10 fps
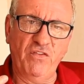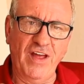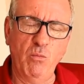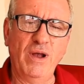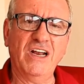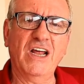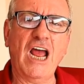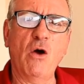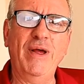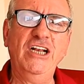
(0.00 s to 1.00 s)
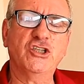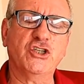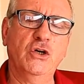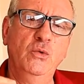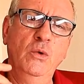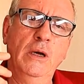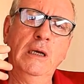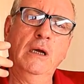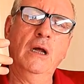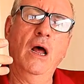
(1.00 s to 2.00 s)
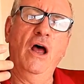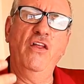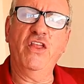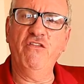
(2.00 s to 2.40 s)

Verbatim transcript: Then we're going to go into uh,